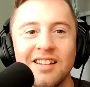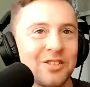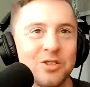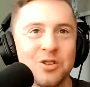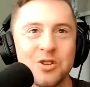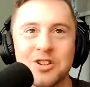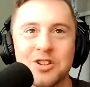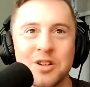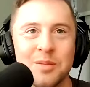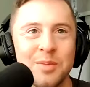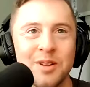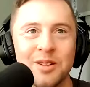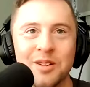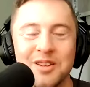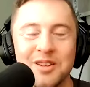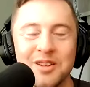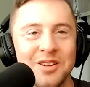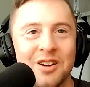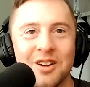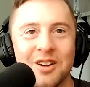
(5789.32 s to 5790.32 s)
they're just
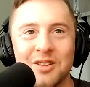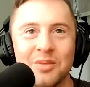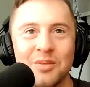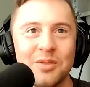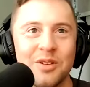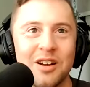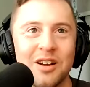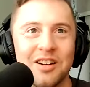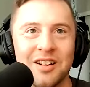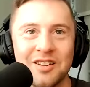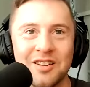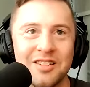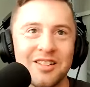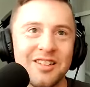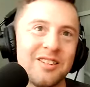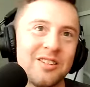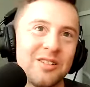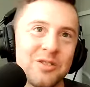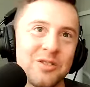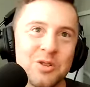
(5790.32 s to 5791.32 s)
appealing to all the
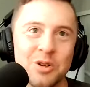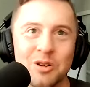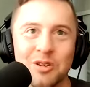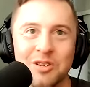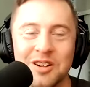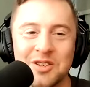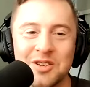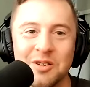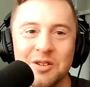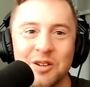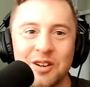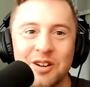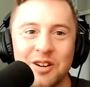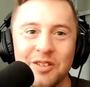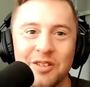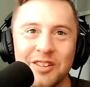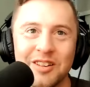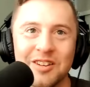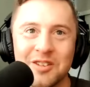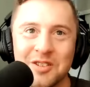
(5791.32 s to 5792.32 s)
tourists going
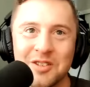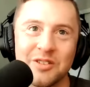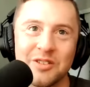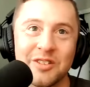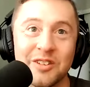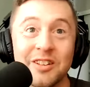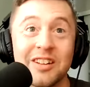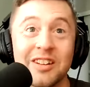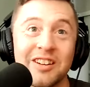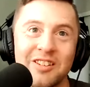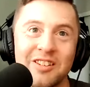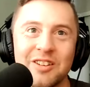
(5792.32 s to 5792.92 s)
over there. So they're like, oh,